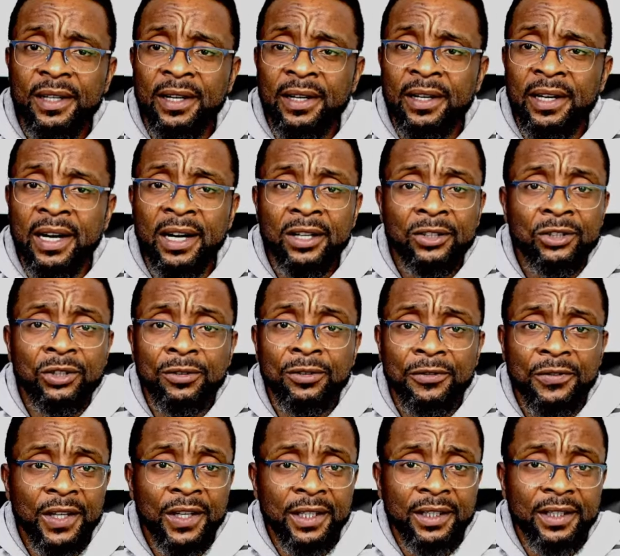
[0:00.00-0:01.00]
how do you
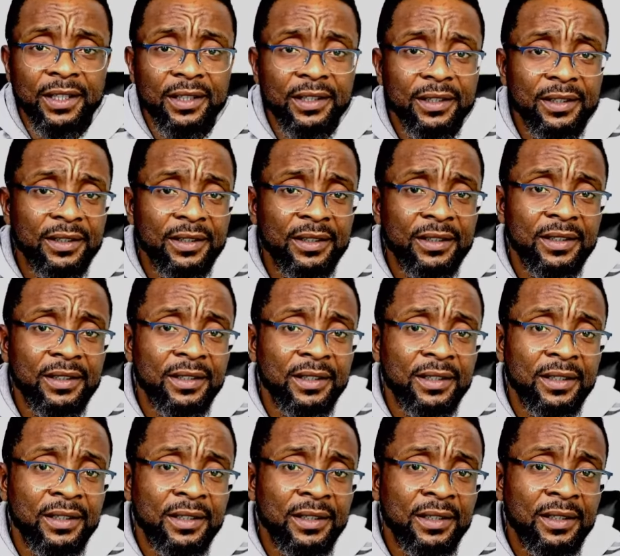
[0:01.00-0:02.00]
think
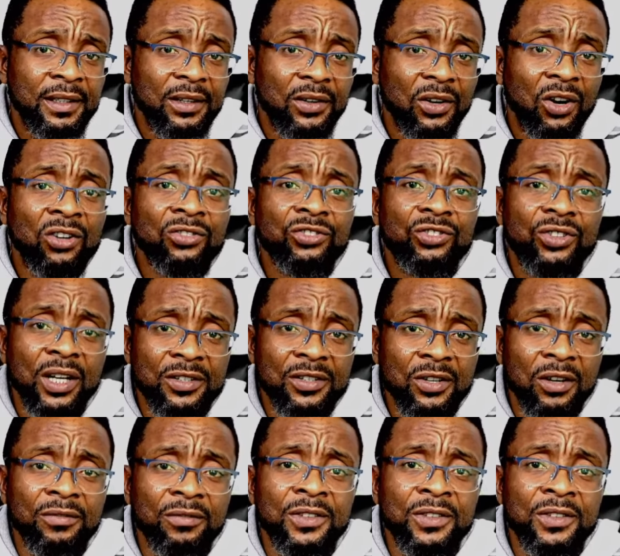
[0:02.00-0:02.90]
hundreds of